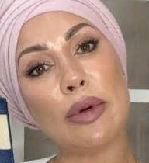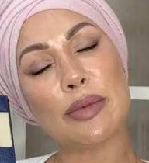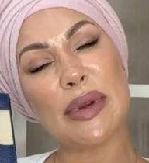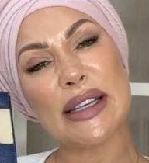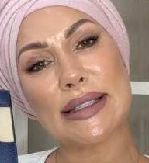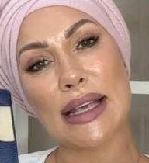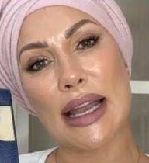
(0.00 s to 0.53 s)
would
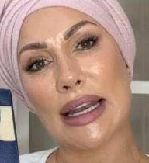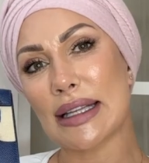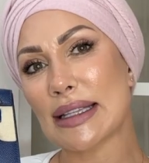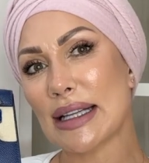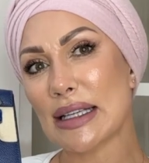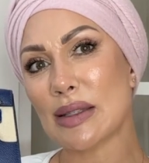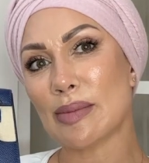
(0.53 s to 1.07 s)
be selling
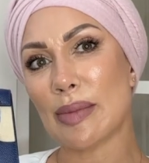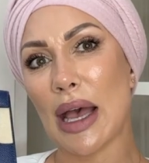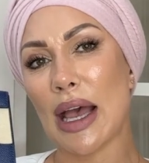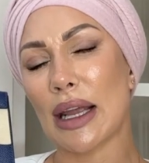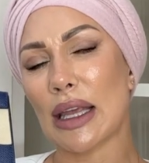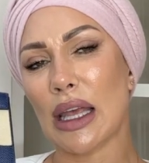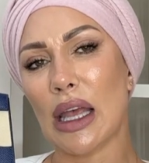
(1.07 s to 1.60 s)
this
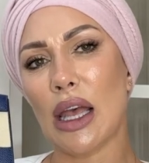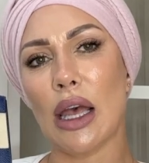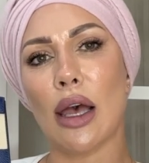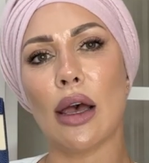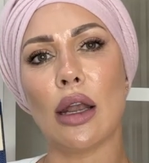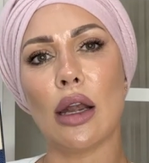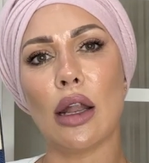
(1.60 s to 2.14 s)
bag here
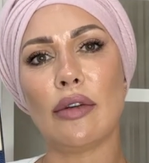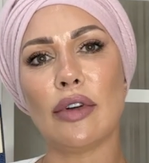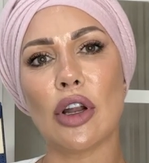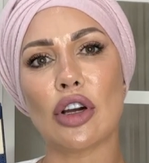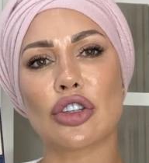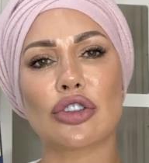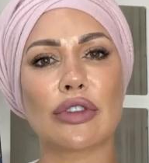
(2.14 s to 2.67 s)
at Love
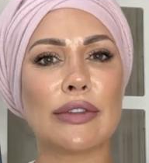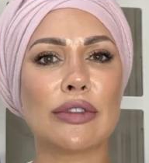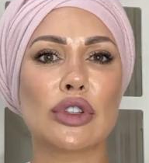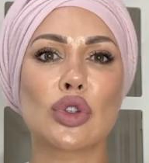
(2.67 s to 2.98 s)
Luxury for